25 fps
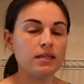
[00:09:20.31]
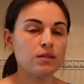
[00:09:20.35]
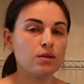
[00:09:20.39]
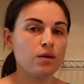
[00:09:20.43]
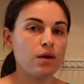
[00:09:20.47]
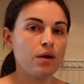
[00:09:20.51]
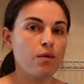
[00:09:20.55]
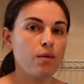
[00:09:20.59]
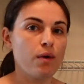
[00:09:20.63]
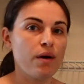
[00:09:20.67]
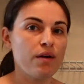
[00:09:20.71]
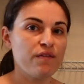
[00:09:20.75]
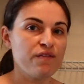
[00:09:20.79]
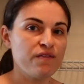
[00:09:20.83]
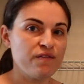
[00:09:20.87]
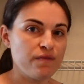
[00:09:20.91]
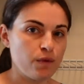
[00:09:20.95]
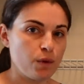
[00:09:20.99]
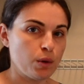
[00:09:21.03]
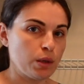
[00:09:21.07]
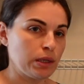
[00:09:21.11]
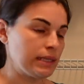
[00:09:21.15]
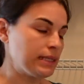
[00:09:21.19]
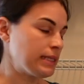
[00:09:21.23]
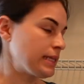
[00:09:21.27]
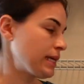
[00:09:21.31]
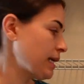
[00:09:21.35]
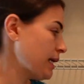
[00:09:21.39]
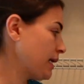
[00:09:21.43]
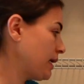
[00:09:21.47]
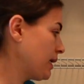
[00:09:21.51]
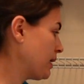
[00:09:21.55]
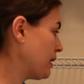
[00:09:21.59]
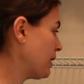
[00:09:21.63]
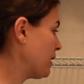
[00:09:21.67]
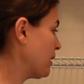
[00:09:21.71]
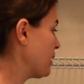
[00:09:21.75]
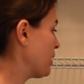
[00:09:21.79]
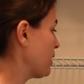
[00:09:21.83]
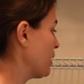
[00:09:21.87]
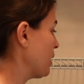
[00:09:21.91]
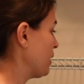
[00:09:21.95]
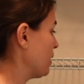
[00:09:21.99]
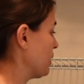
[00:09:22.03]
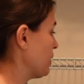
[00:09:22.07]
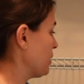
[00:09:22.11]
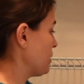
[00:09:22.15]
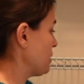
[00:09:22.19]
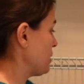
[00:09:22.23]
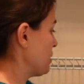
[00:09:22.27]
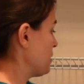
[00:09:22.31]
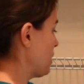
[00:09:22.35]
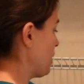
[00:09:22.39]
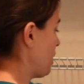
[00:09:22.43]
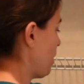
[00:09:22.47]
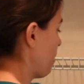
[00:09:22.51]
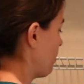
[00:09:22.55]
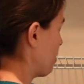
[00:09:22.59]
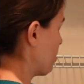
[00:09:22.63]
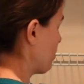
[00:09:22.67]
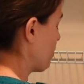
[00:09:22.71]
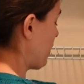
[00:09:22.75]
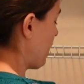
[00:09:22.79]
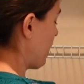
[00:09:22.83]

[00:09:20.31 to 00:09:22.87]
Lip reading: so I want 14. Let's see how many we